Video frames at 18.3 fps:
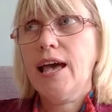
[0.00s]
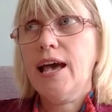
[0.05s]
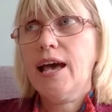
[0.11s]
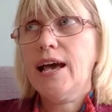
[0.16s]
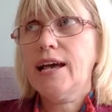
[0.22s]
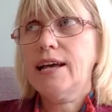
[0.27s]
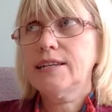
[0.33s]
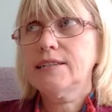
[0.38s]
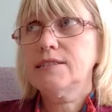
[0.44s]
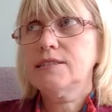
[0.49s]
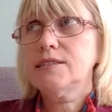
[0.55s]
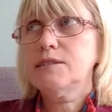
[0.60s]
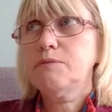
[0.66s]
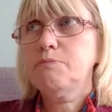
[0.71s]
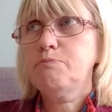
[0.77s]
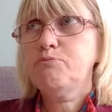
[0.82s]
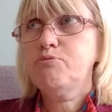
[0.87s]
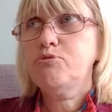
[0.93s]
and
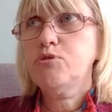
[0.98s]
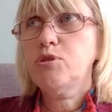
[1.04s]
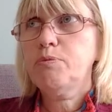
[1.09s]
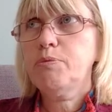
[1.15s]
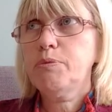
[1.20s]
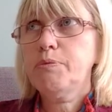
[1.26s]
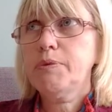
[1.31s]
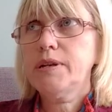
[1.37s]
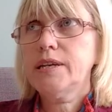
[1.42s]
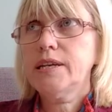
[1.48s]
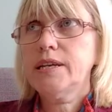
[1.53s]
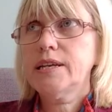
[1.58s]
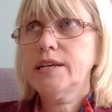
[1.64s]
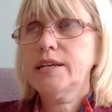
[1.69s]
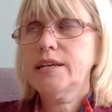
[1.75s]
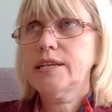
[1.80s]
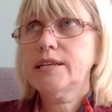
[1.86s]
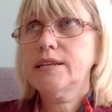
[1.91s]

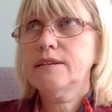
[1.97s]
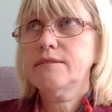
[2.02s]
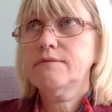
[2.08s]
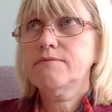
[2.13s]
probably,